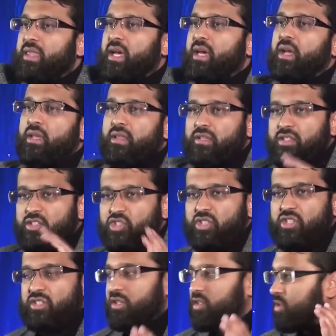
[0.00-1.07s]
like that. This is
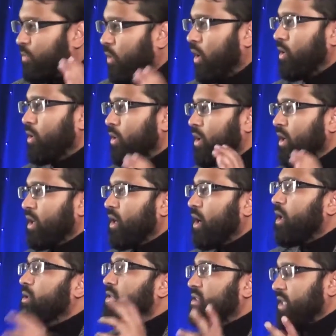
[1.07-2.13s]
just a smaller
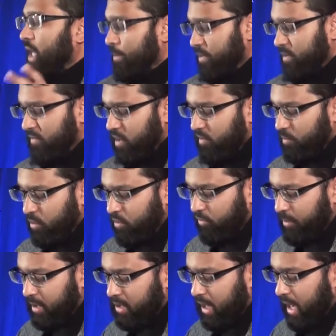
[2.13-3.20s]
cult type of
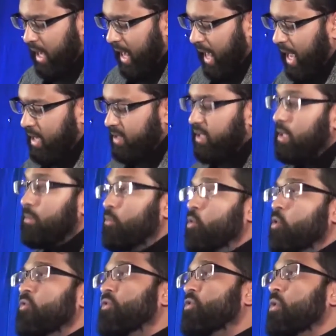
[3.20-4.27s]
movement. And he
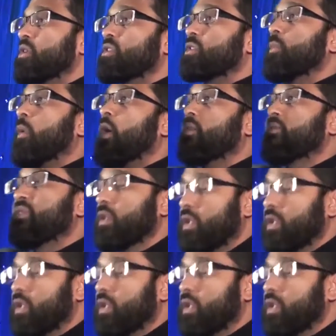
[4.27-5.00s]
moved to a small